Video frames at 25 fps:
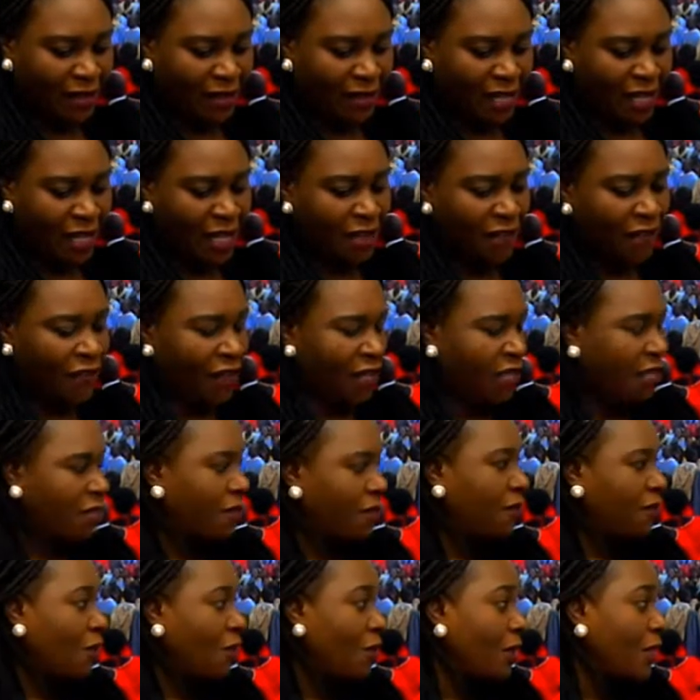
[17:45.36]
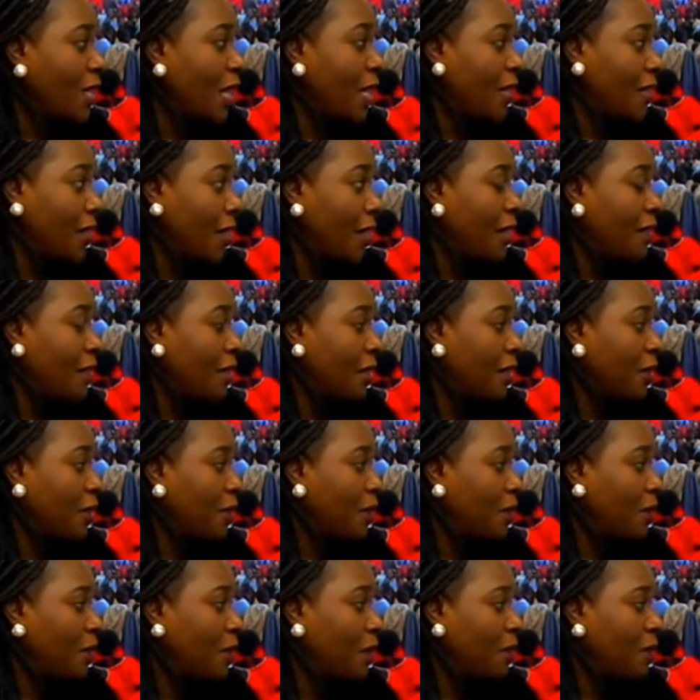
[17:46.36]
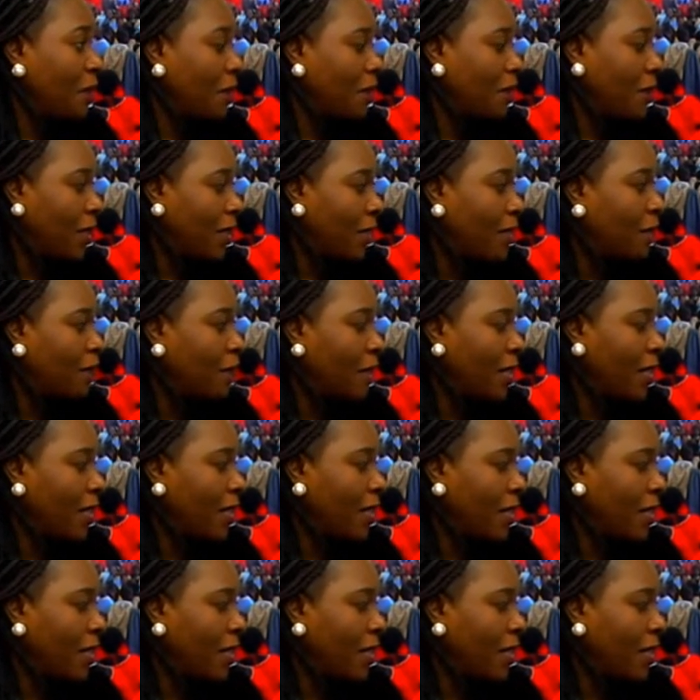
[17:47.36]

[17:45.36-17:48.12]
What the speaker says: the effects of not adhering to public speaking